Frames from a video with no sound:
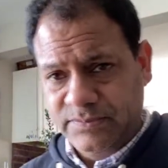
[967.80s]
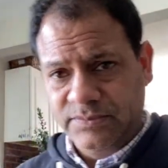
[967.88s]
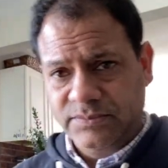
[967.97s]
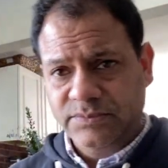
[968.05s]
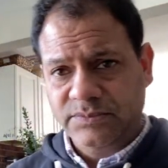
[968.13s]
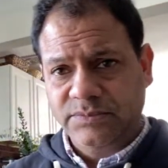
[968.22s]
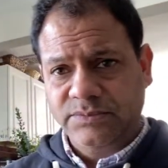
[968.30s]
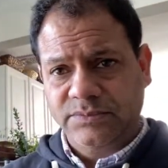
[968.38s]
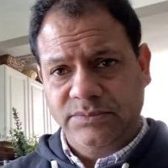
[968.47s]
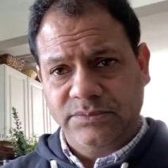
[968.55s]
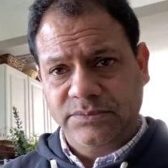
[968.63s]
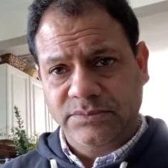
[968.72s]

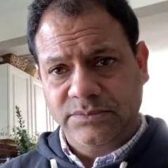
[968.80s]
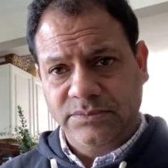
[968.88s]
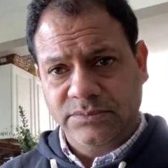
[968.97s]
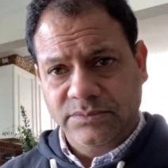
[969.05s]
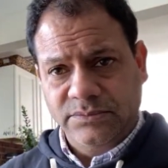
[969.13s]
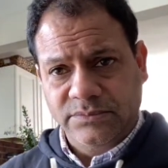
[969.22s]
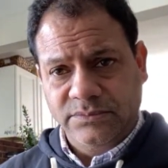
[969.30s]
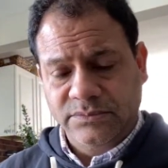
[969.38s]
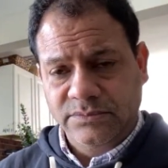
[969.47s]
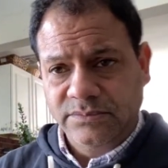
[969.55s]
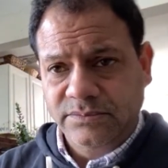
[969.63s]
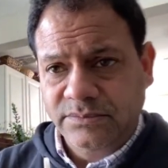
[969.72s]

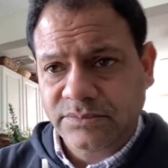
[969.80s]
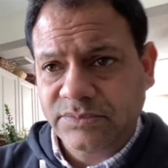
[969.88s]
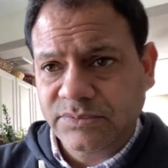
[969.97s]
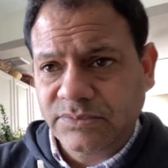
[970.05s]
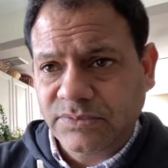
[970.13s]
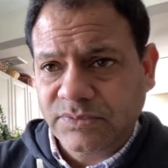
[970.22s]
[no speech]